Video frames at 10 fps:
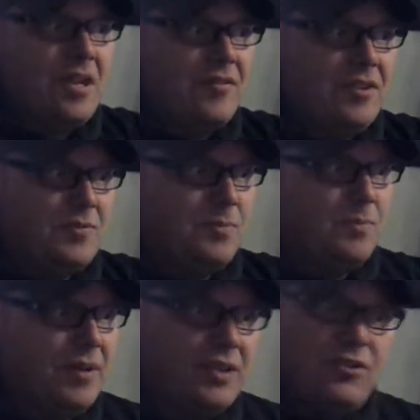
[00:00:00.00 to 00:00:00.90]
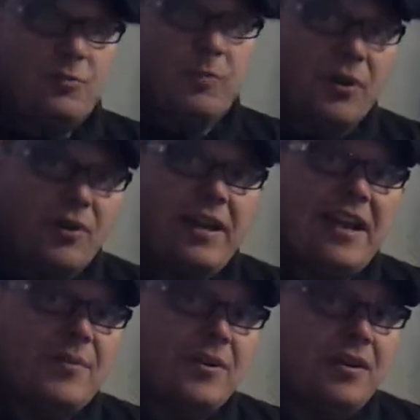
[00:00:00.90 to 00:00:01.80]
have this big spur
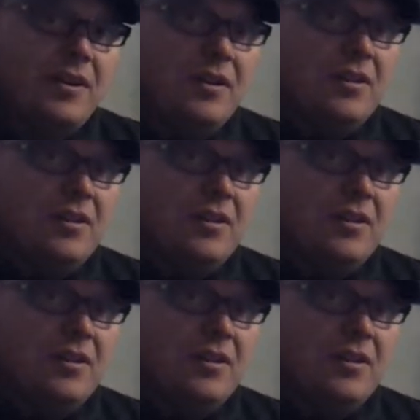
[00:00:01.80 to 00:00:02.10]
hammer.